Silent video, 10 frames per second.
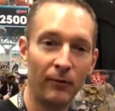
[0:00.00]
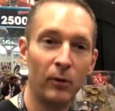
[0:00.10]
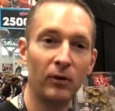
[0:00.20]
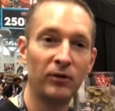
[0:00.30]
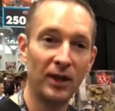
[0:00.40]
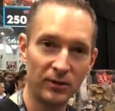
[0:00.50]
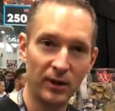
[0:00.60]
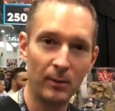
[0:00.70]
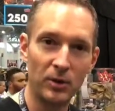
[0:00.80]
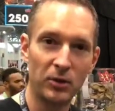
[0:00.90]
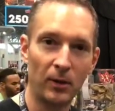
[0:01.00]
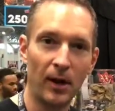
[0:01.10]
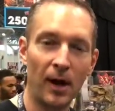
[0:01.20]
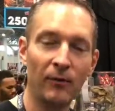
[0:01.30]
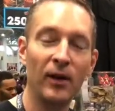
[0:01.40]
Of course, yesterday we showed
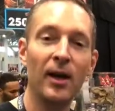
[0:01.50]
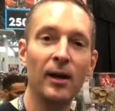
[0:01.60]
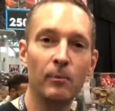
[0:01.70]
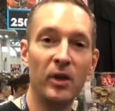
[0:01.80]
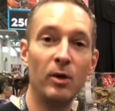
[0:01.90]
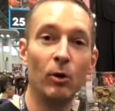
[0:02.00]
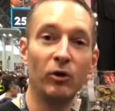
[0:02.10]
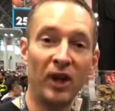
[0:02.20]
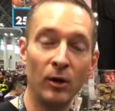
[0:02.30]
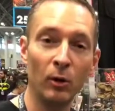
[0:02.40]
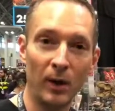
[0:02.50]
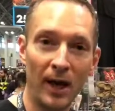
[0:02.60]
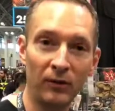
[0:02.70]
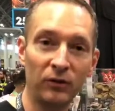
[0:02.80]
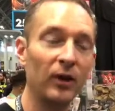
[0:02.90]
off the Rotunda
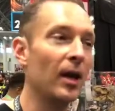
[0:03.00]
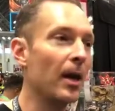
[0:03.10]
Rex